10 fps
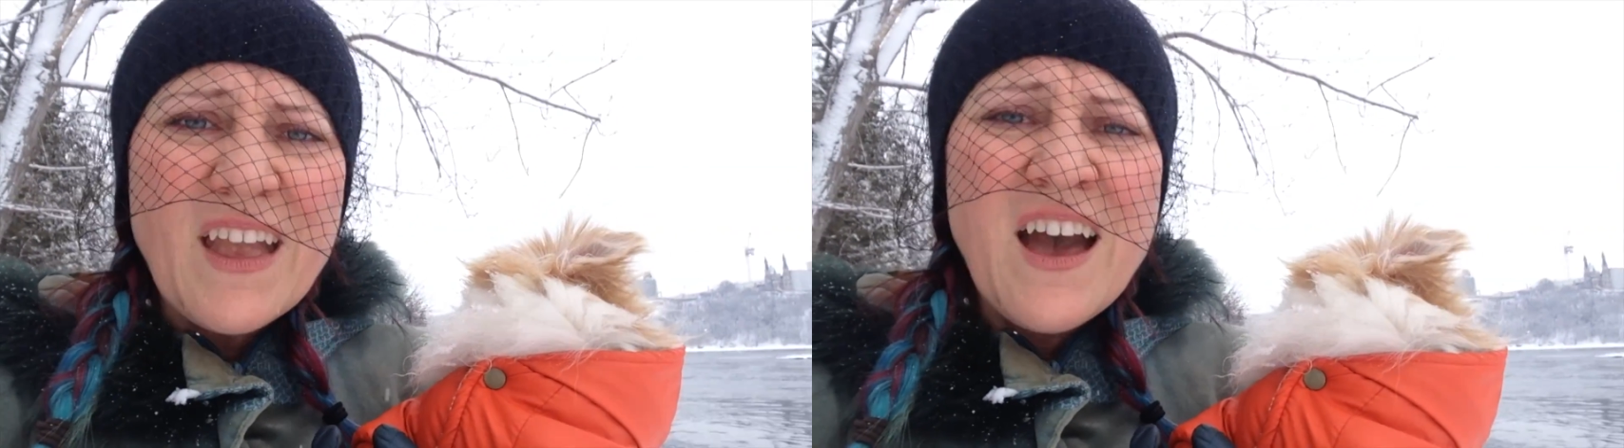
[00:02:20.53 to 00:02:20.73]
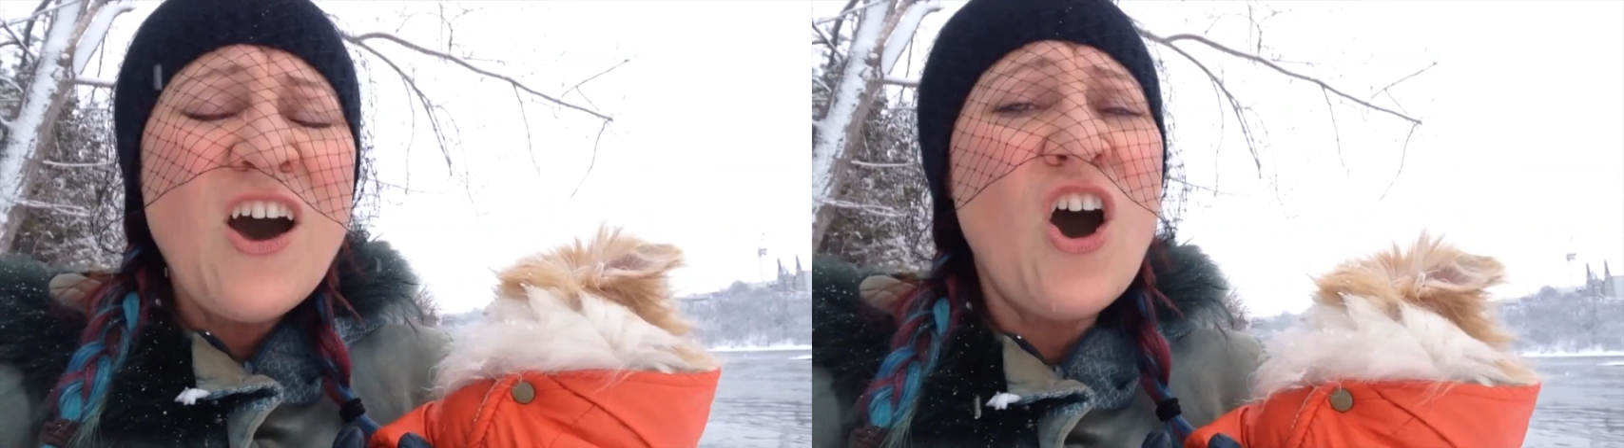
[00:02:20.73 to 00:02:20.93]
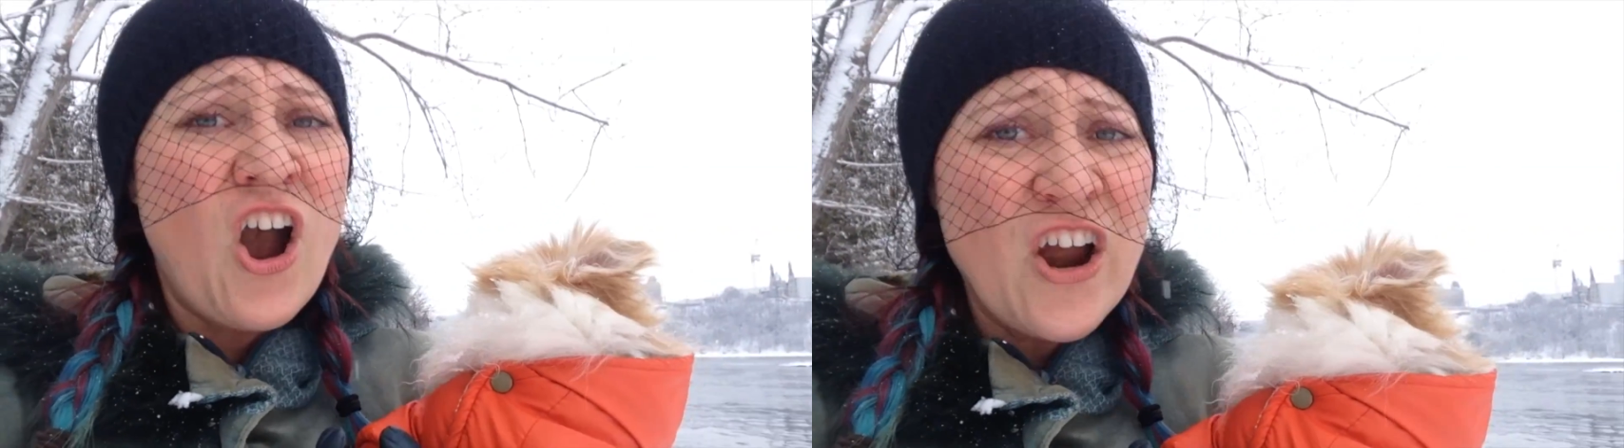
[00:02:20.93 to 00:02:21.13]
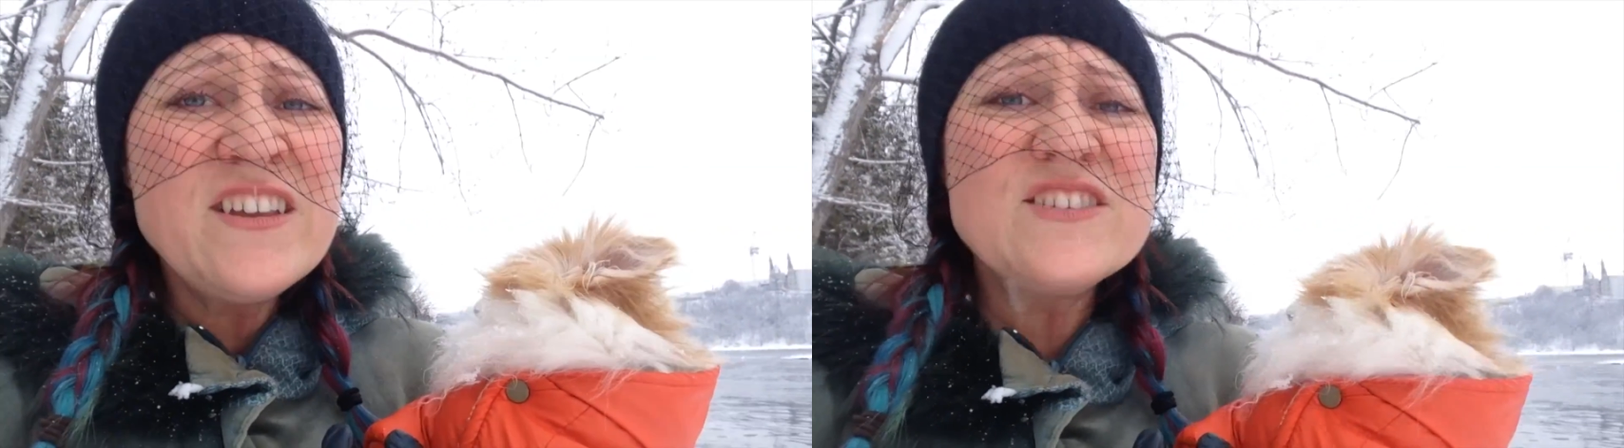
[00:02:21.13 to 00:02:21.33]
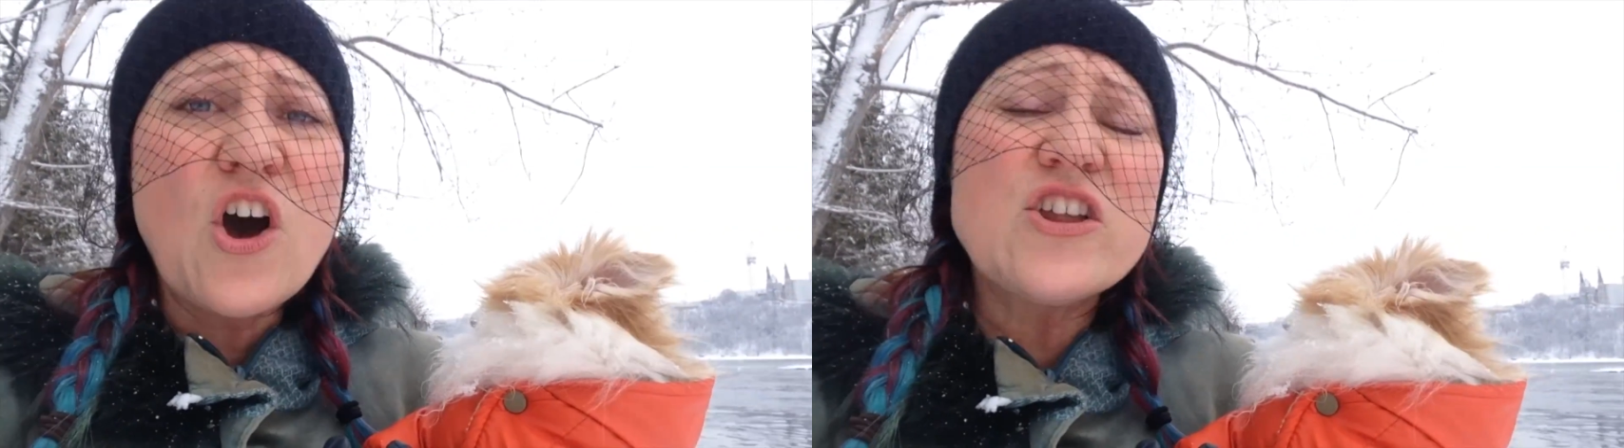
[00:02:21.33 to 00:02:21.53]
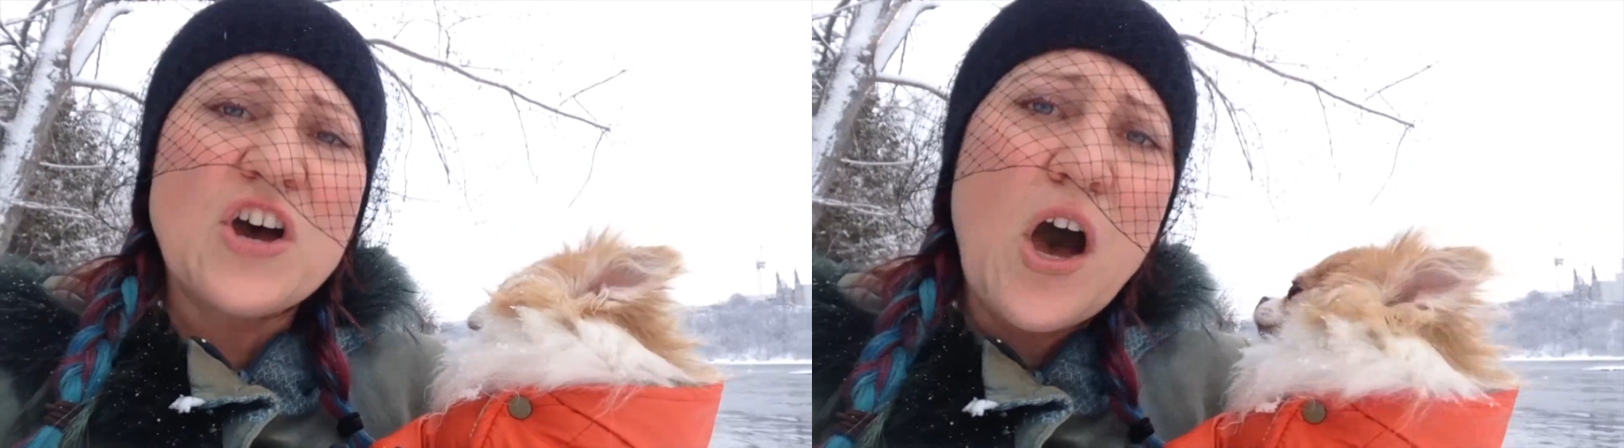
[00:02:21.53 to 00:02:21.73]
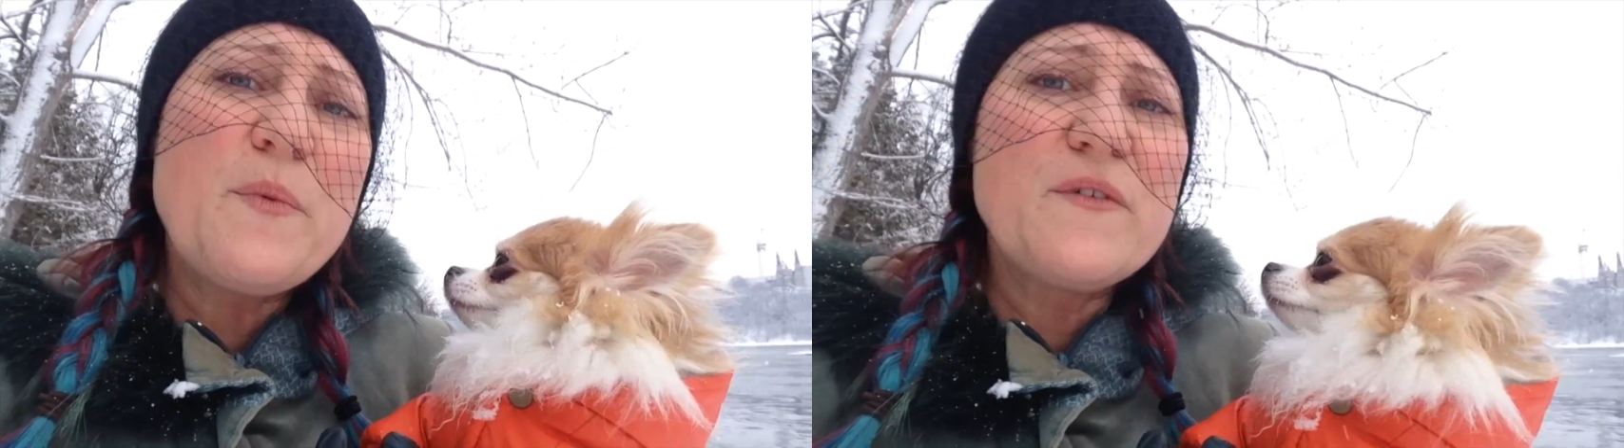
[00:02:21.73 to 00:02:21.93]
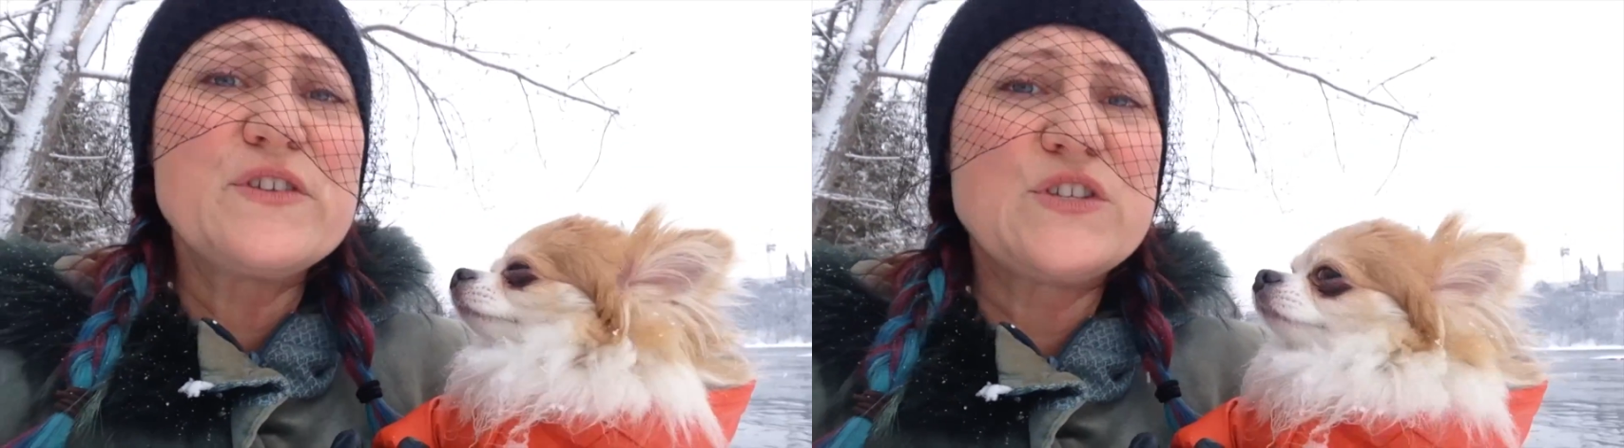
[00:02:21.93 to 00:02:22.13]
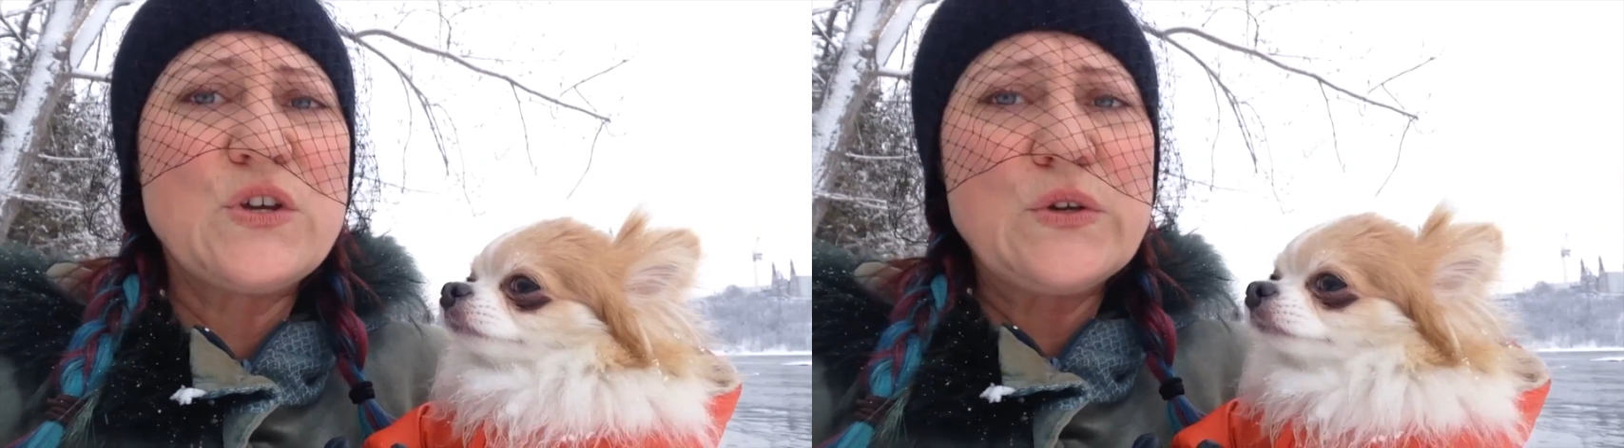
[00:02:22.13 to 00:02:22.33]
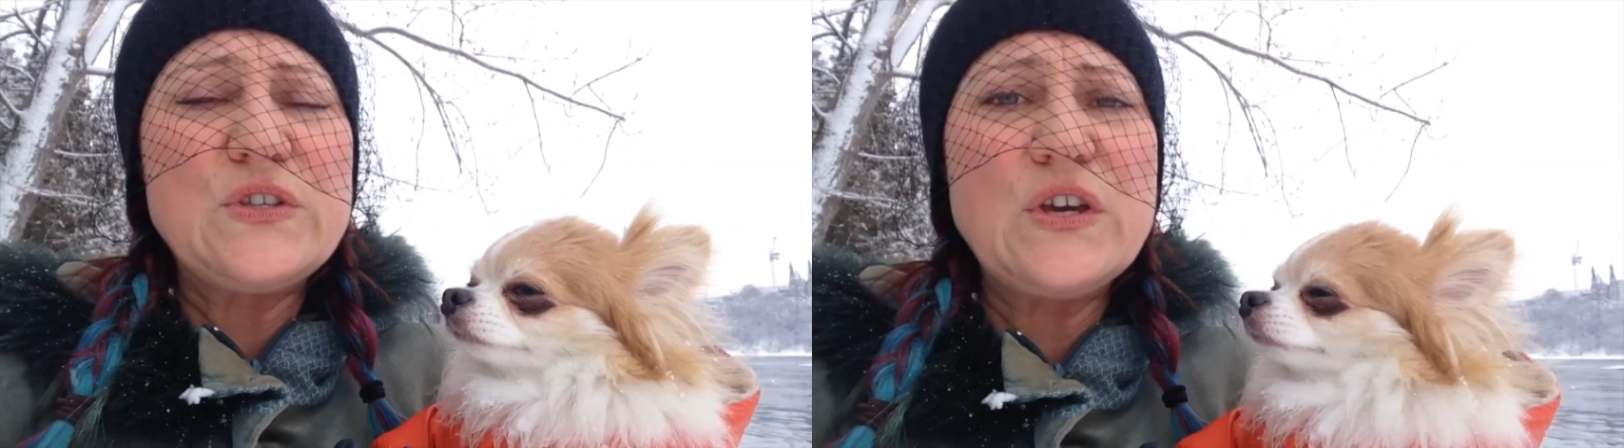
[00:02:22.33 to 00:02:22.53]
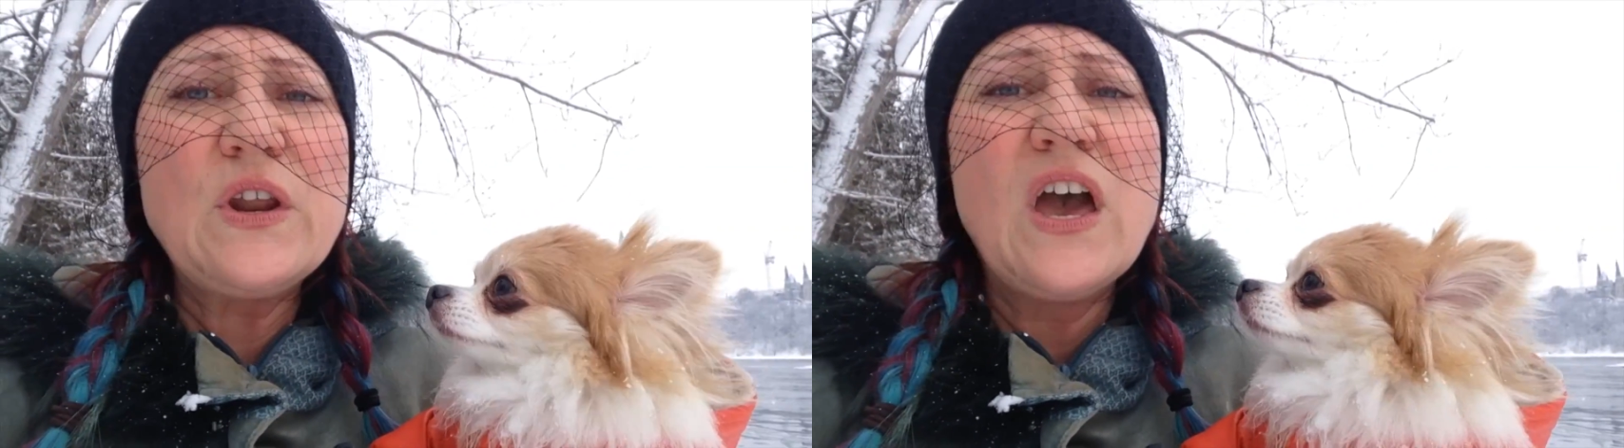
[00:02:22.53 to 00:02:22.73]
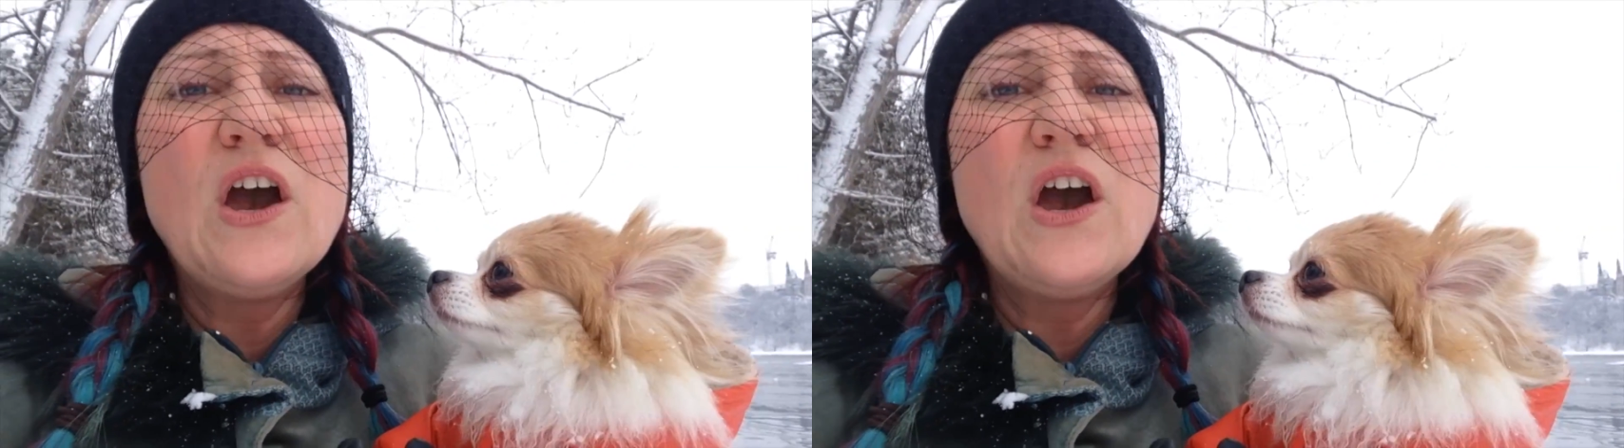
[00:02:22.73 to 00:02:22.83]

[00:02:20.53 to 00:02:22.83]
a harness on top of the snowsuit,